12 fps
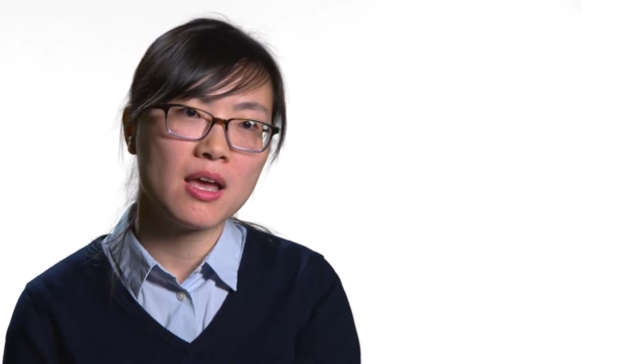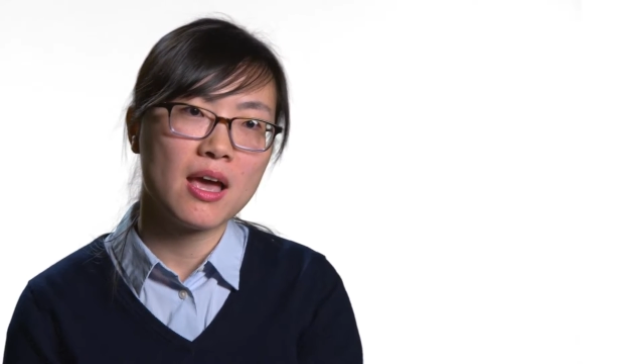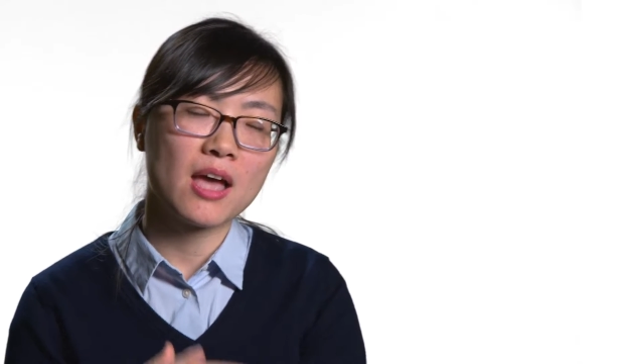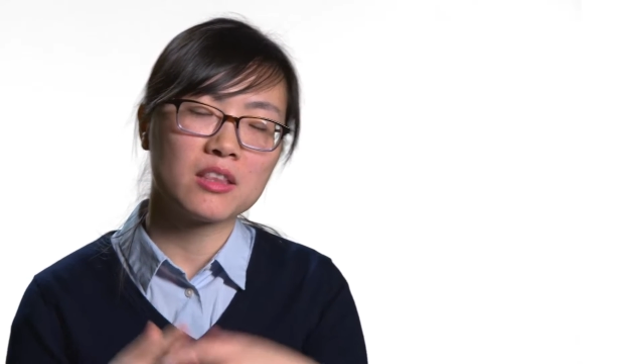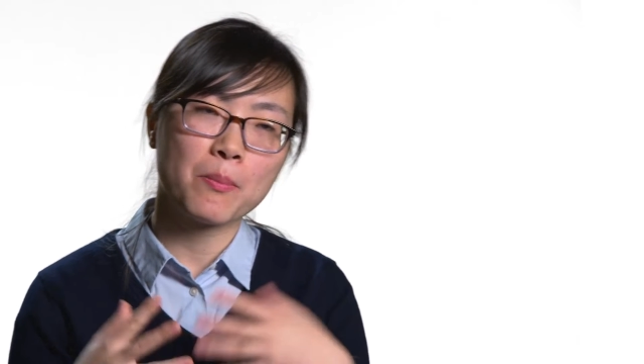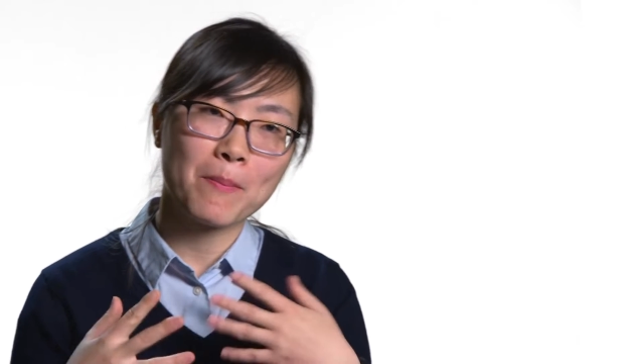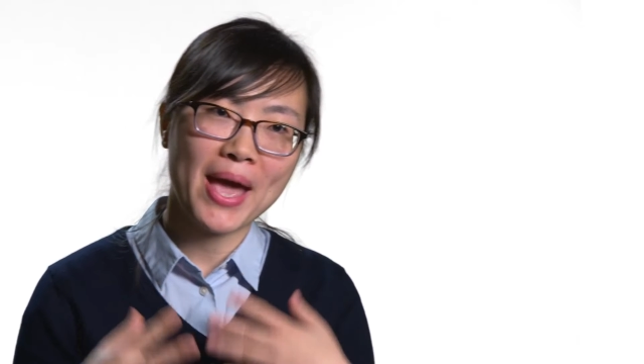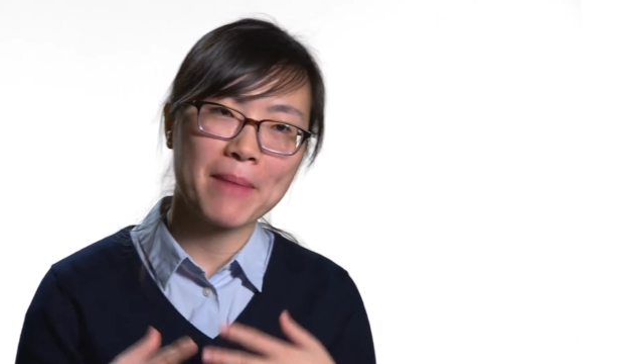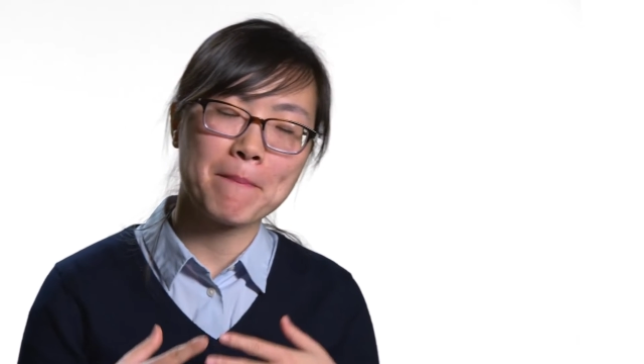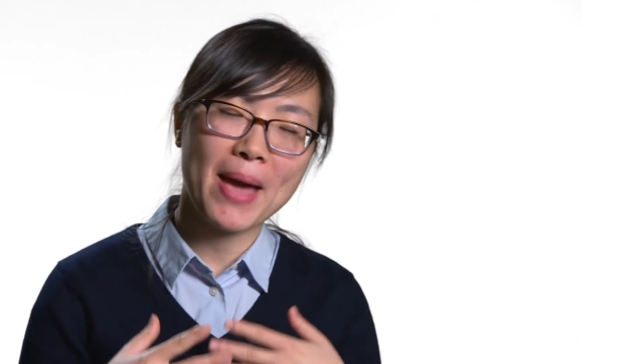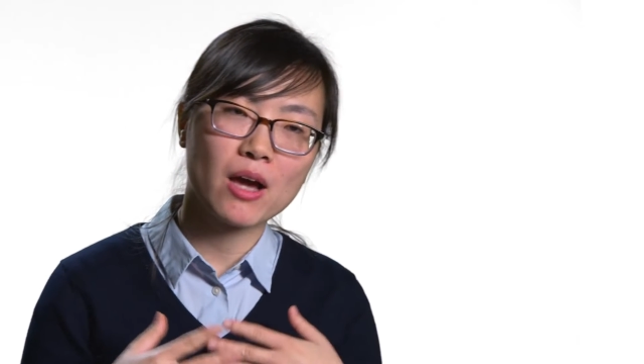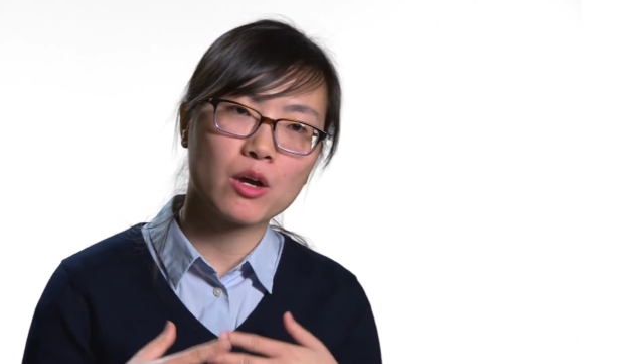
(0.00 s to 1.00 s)
And my
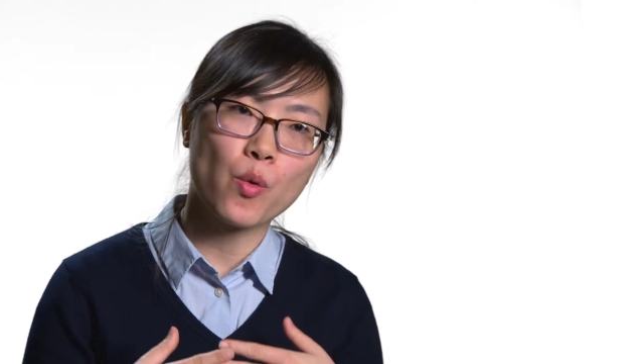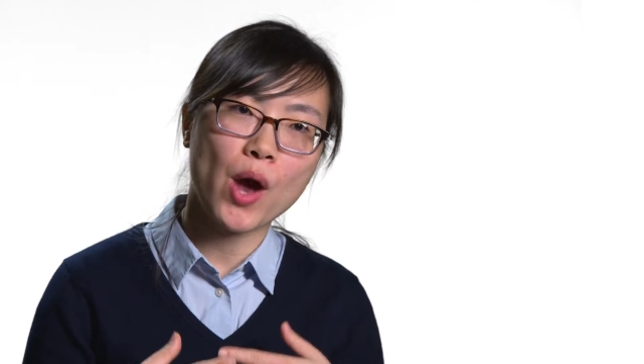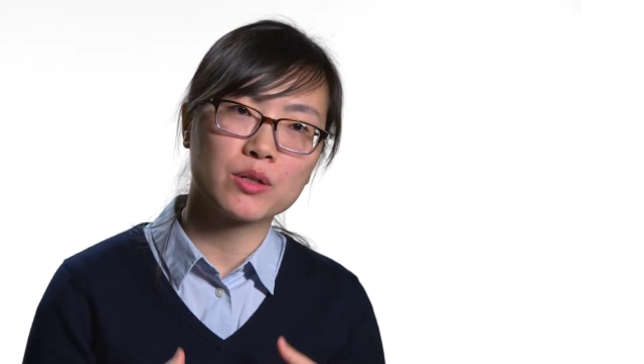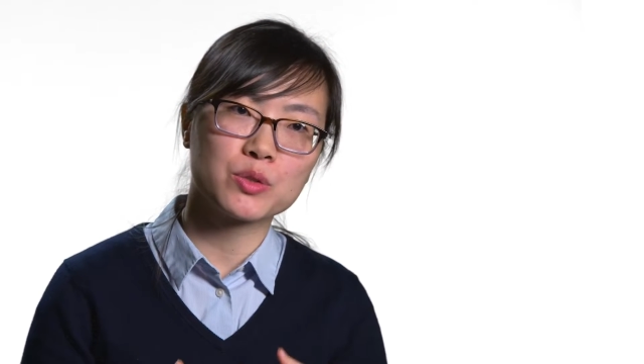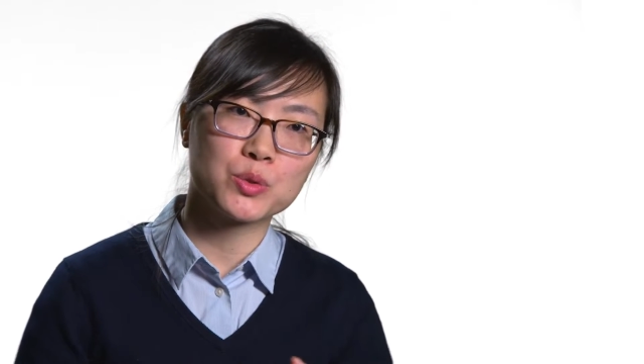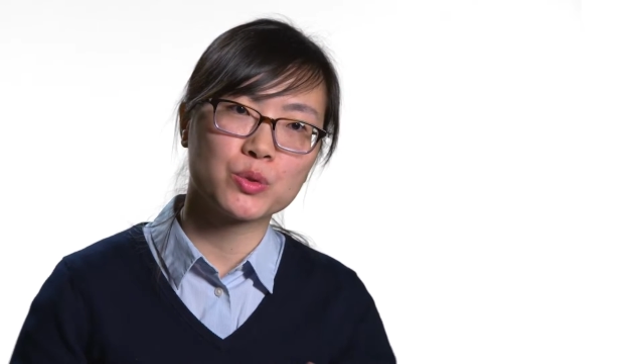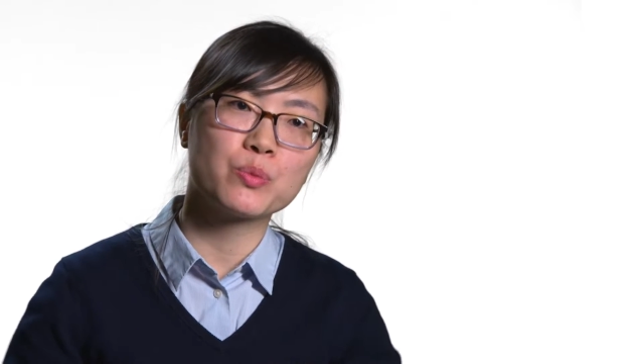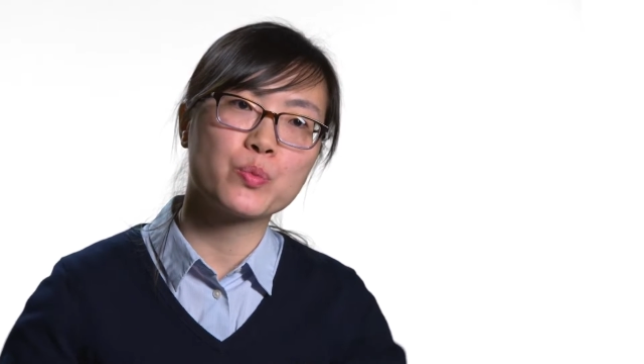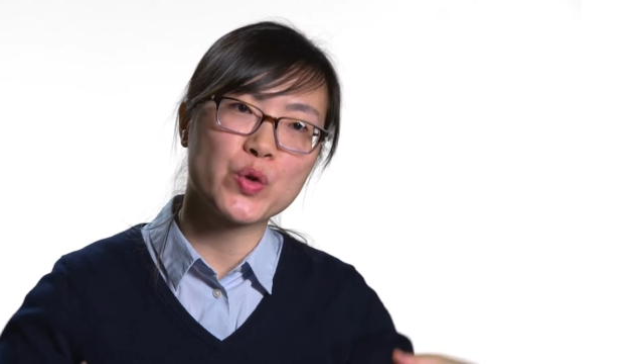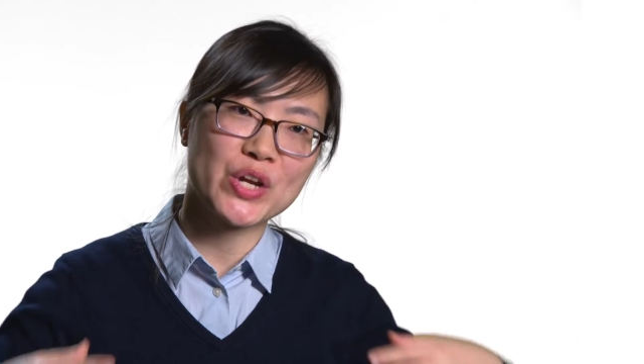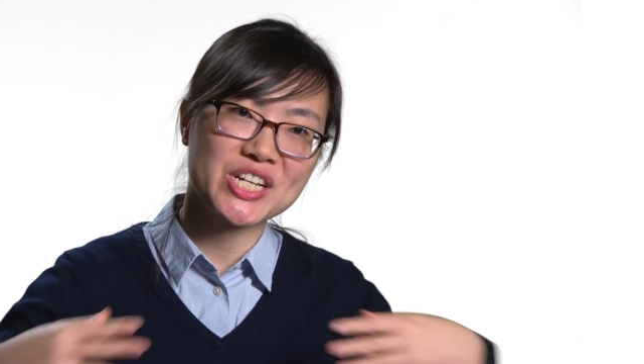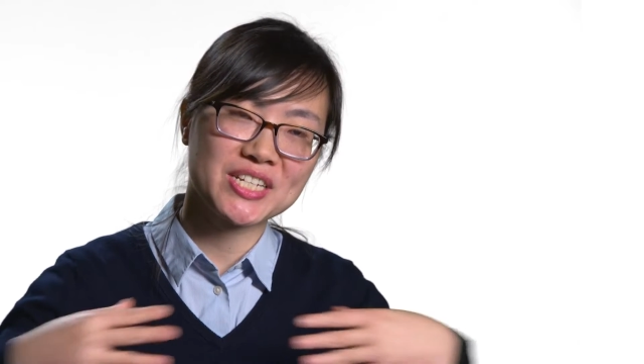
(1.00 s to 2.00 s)
background sort of
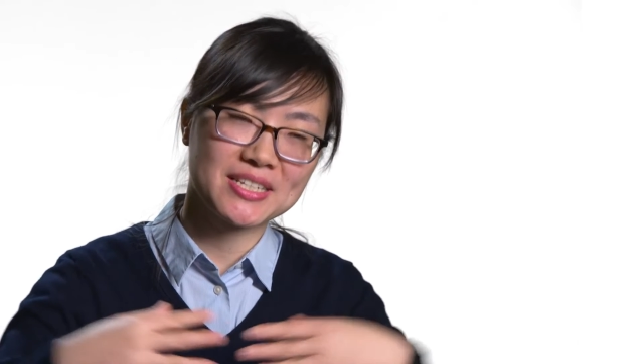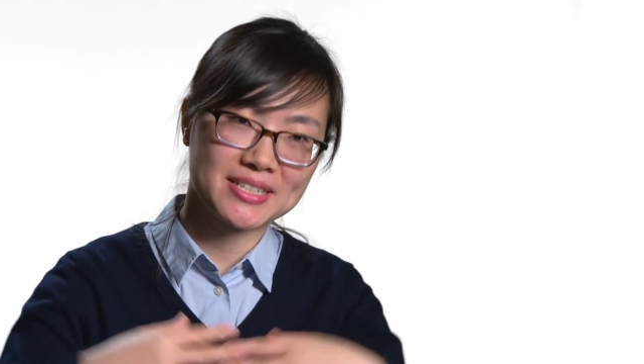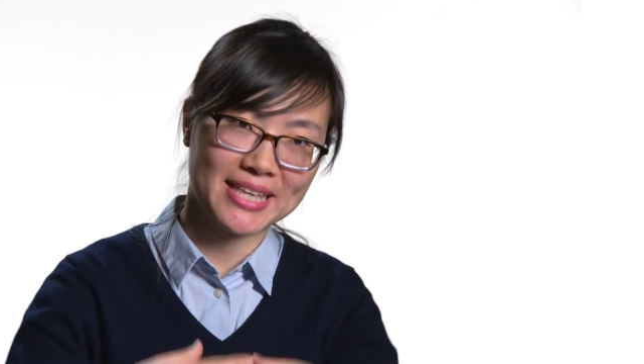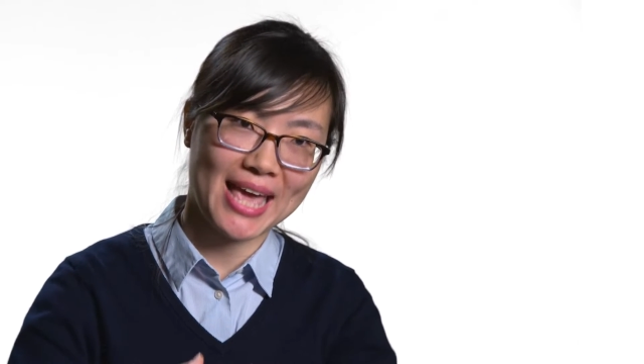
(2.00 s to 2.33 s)
bridges these